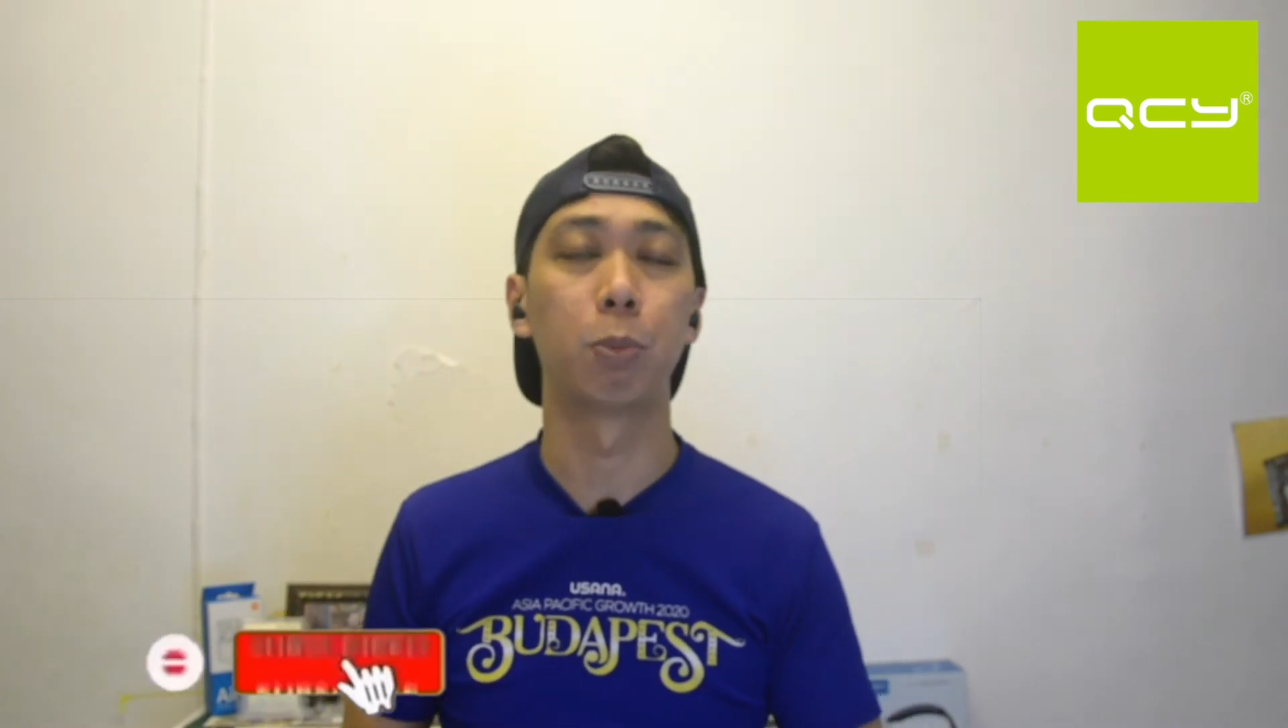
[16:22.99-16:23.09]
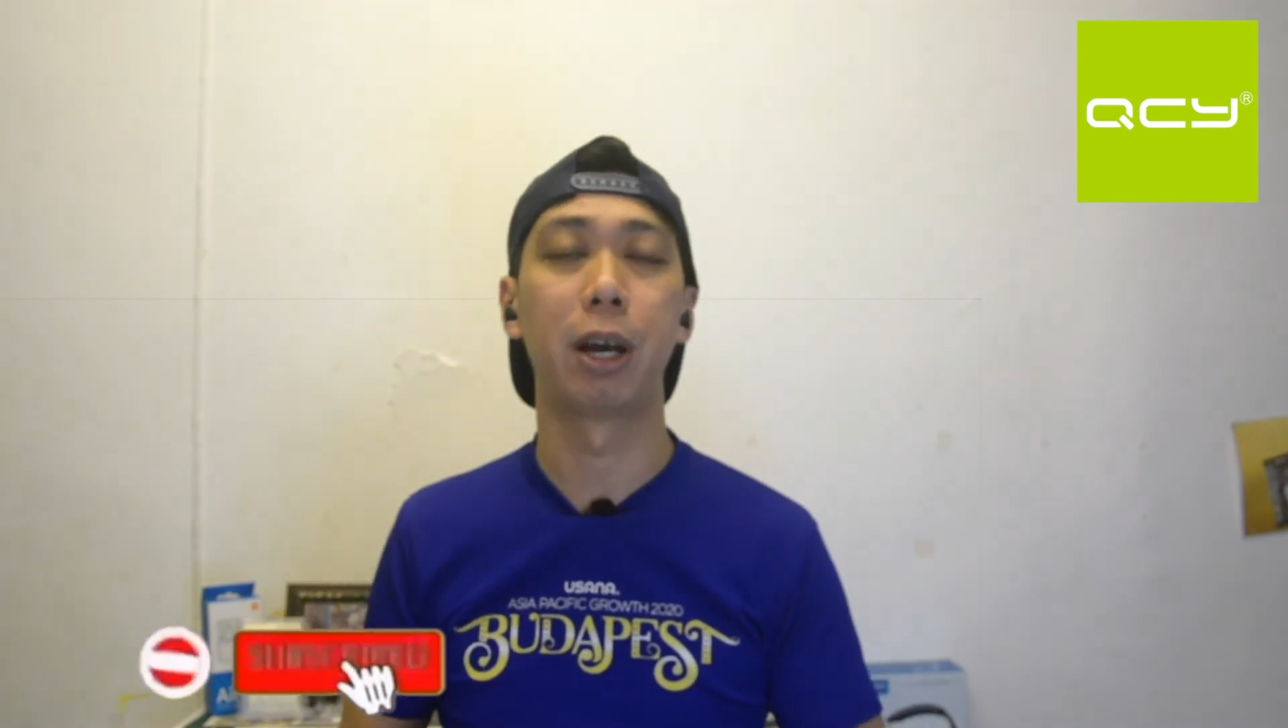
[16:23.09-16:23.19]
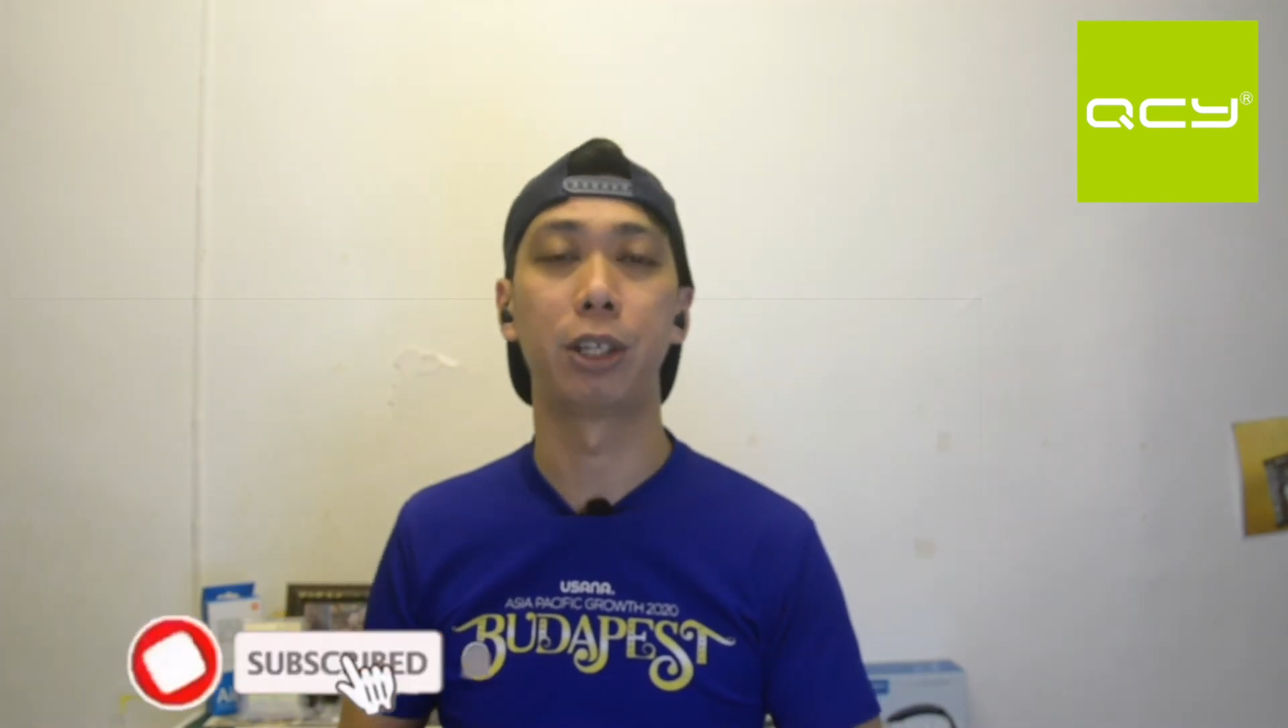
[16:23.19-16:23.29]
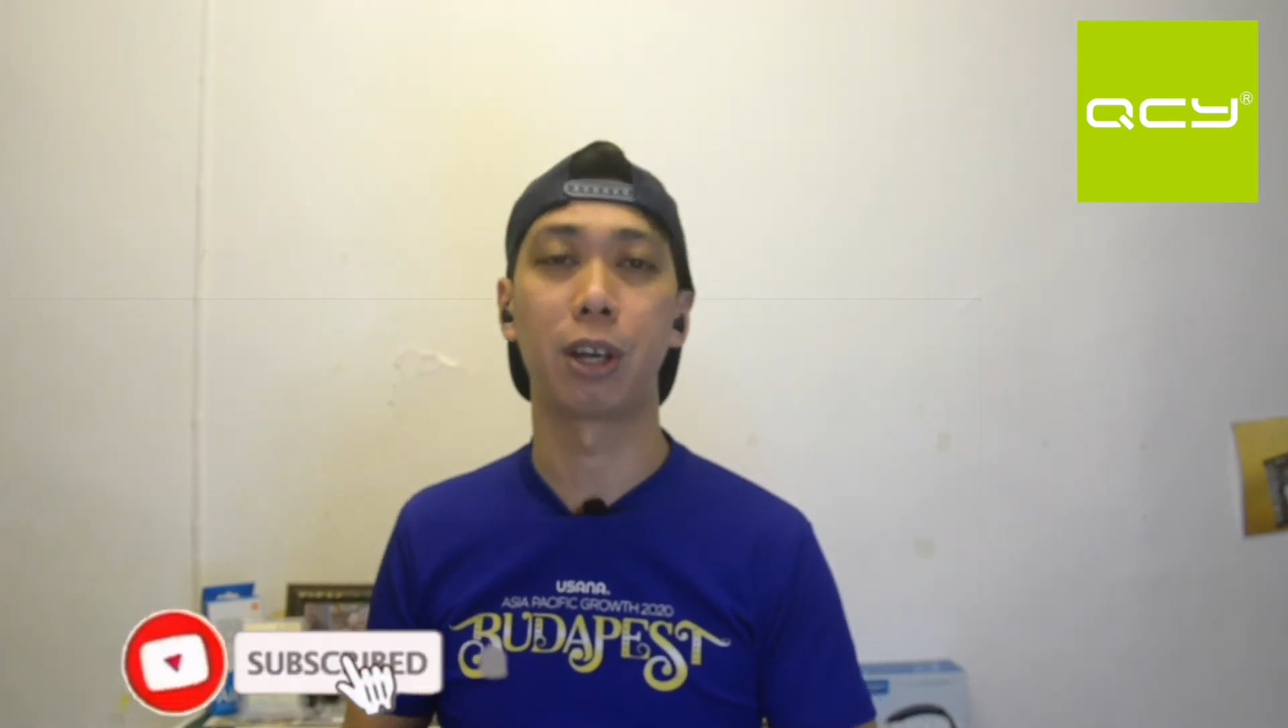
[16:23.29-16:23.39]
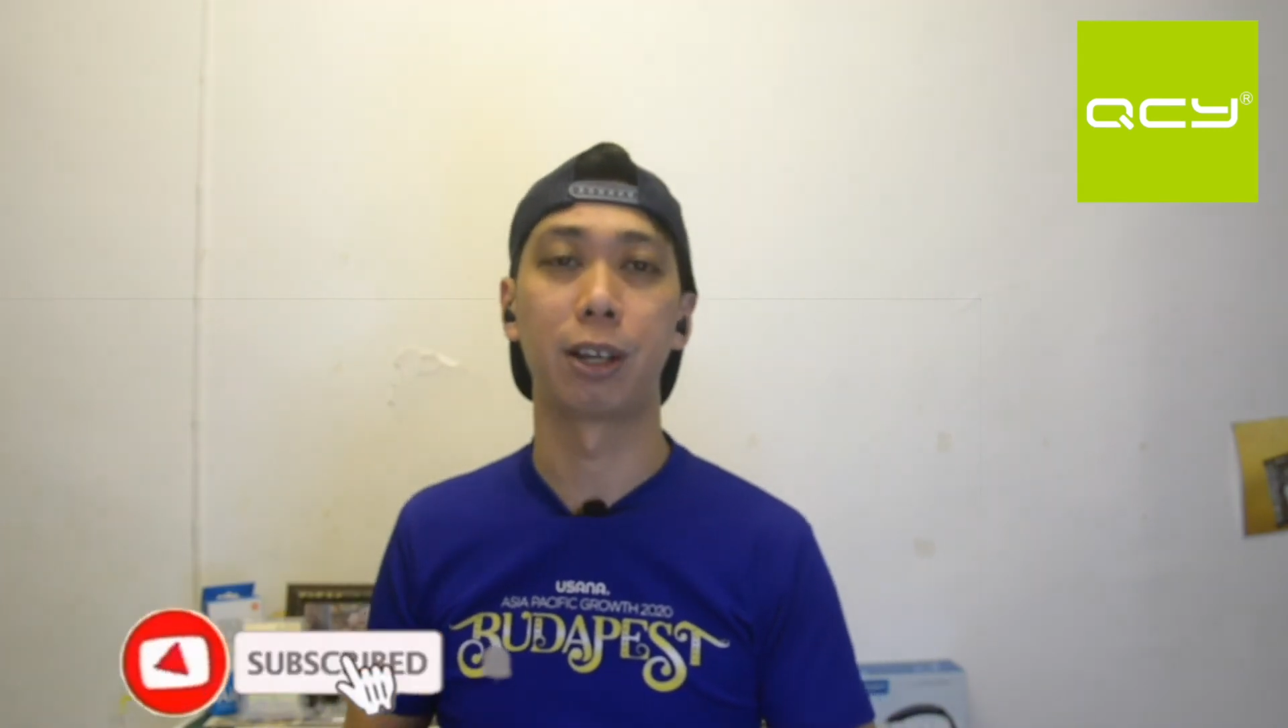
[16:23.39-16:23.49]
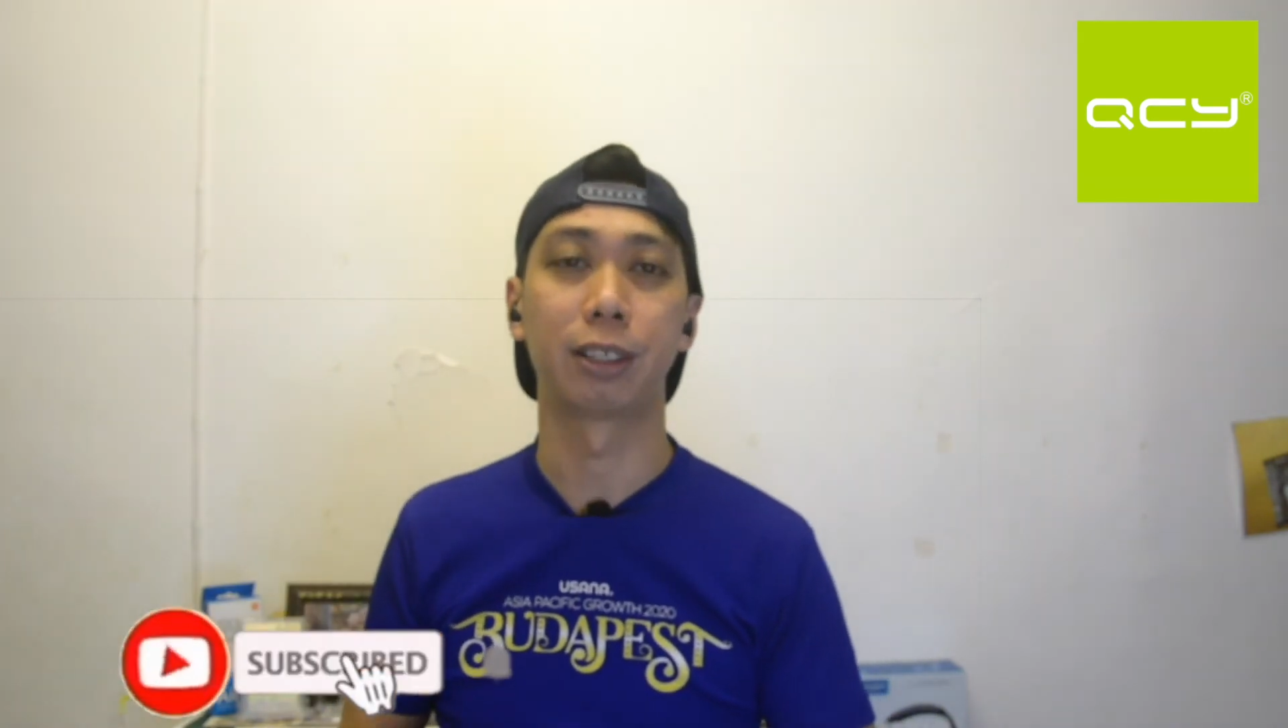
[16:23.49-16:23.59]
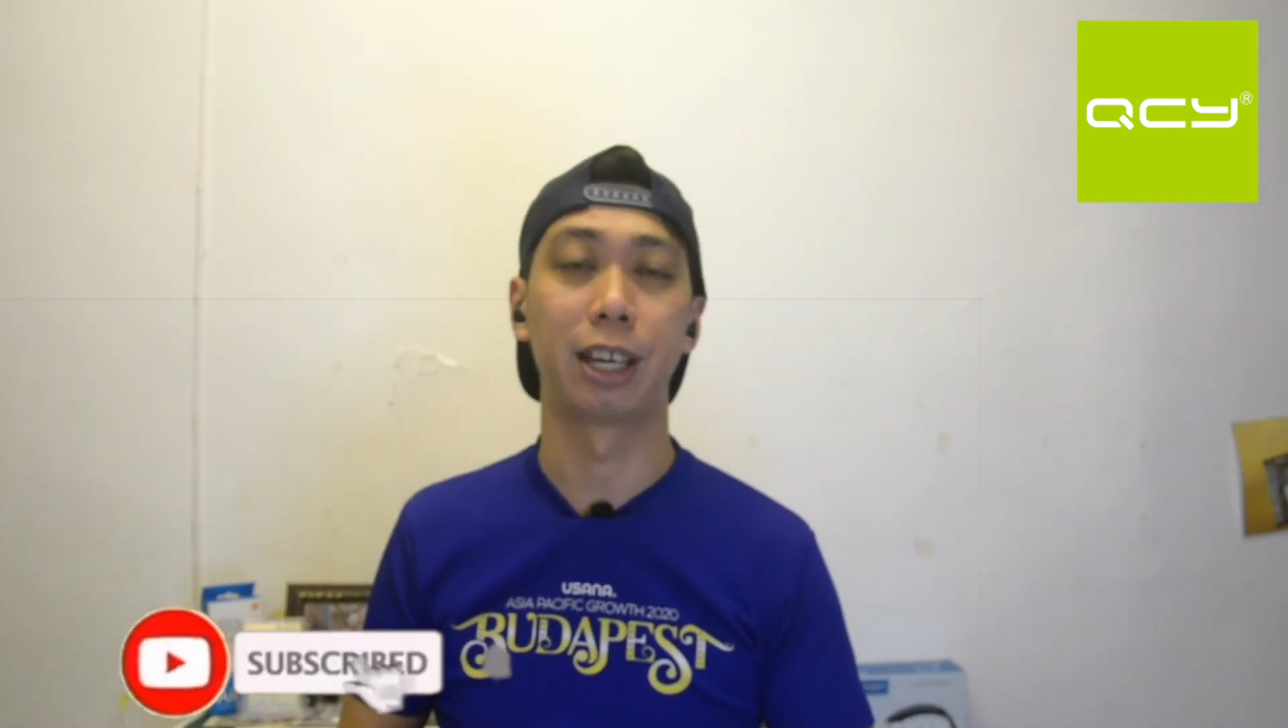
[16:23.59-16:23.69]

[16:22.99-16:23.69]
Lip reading: my channel,